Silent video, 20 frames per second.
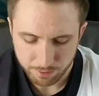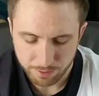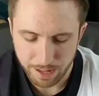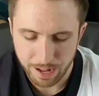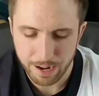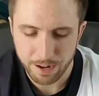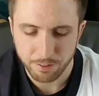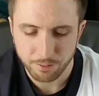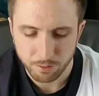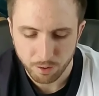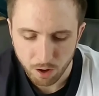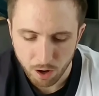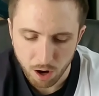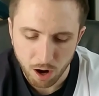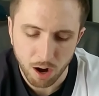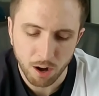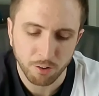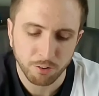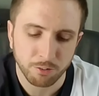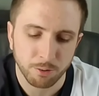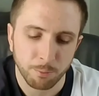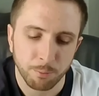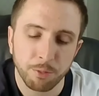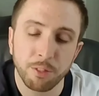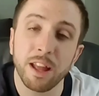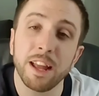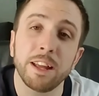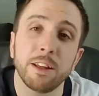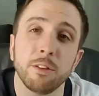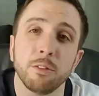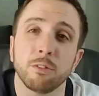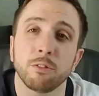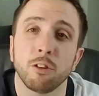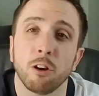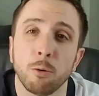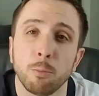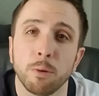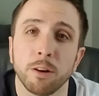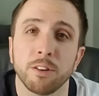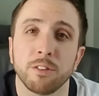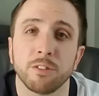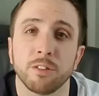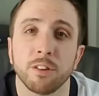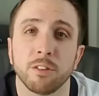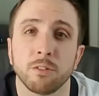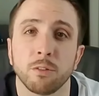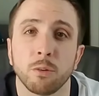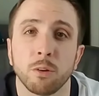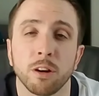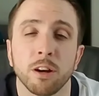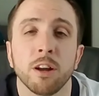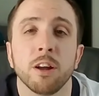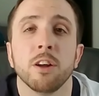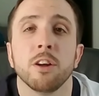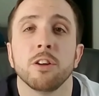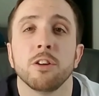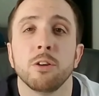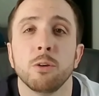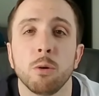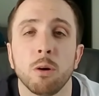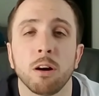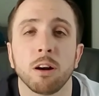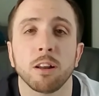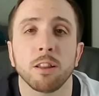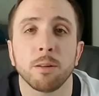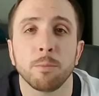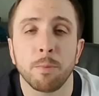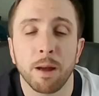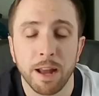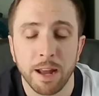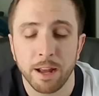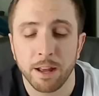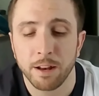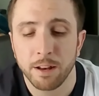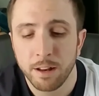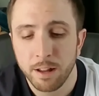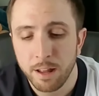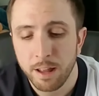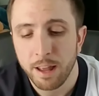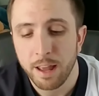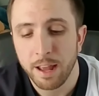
That is awesome. Thank you so much, Scizor. You are the man.